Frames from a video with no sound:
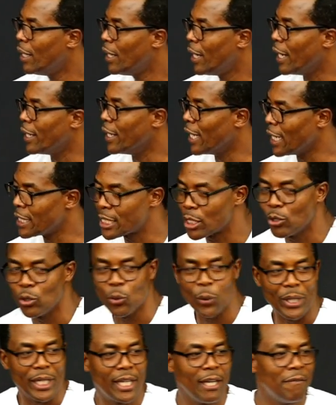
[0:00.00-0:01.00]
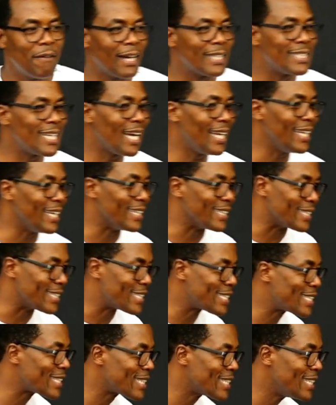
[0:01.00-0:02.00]
and that's good. We give our
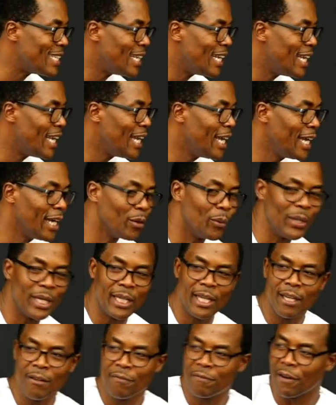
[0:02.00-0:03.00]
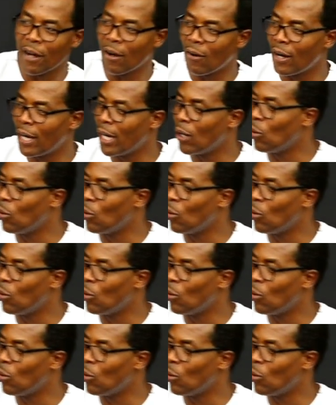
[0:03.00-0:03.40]
talents. We give our